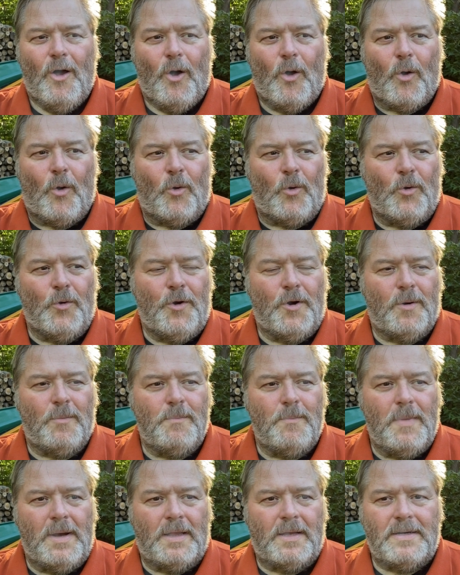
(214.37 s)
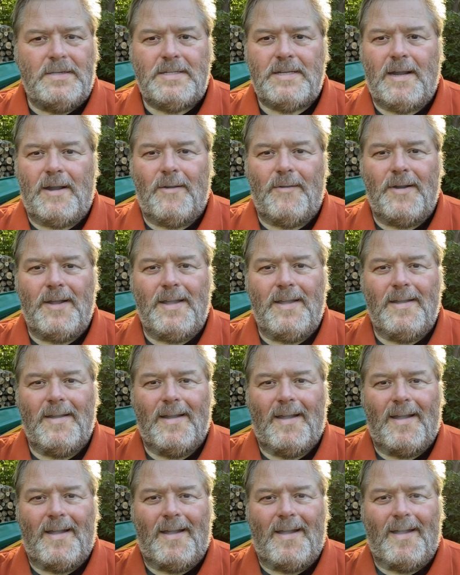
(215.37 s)
older military
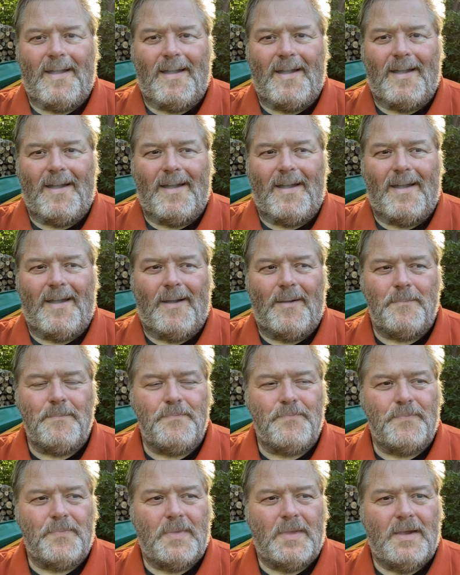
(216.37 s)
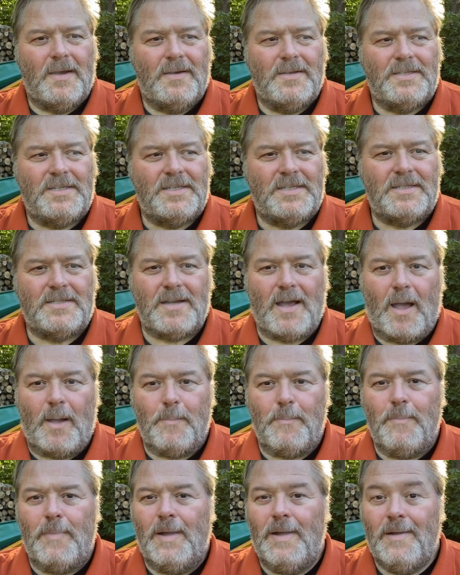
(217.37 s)

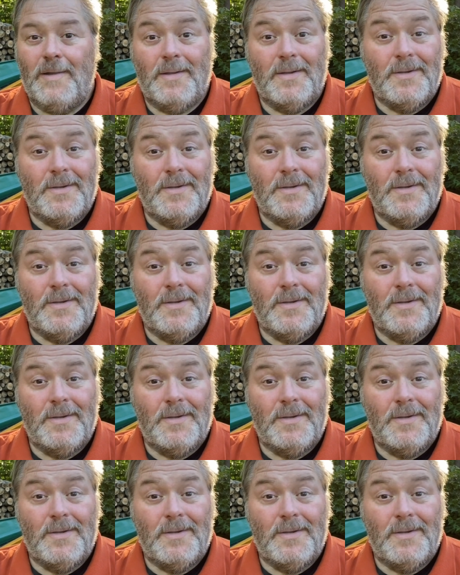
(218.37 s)
sub,